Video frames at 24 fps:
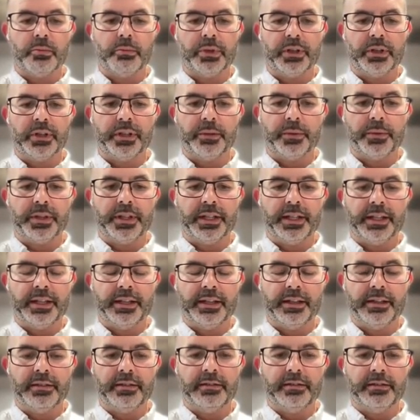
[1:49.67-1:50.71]
complying with
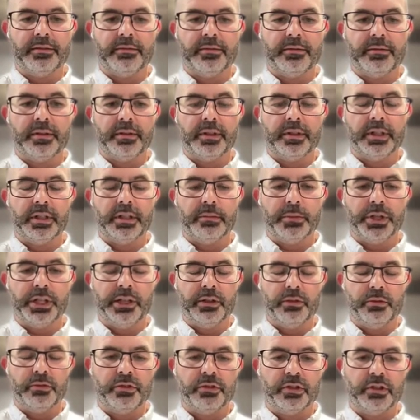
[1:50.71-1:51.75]
their
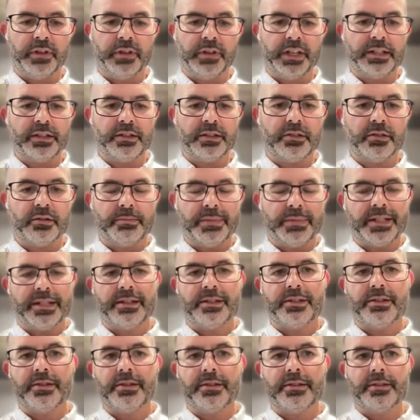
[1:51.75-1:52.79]
money laundering regs
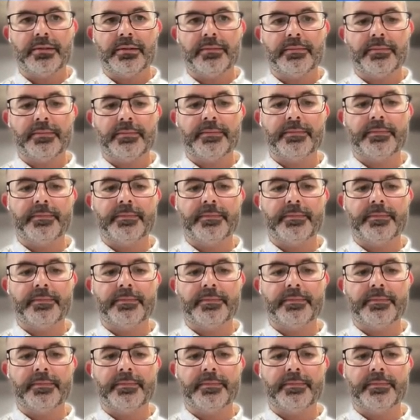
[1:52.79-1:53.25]
obligations.